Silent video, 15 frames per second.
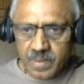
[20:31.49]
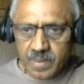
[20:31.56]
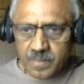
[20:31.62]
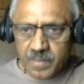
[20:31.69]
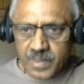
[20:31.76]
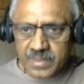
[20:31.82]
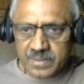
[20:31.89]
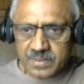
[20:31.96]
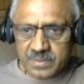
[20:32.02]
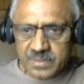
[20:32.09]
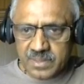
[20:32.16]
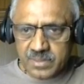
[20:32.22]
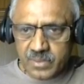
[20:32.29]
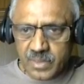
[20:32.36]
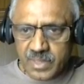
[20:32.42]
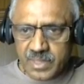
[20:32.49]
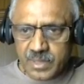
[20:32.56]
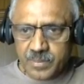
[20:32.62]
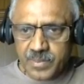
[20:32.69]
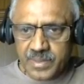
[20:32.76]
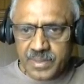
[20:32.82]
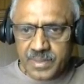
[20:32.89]
But this is going to
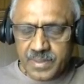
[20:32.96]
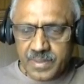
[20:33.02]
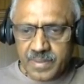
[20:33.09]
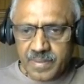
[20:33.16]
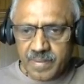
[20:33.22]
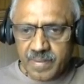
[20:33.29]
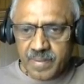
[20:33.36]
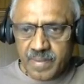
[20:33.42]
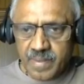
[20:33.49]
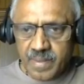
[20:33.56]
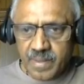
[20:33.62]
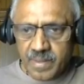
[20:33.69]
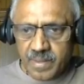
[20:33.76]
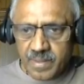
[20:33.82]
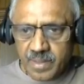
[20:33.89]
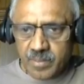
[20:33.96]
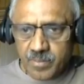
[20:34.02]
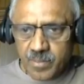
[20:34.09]
be M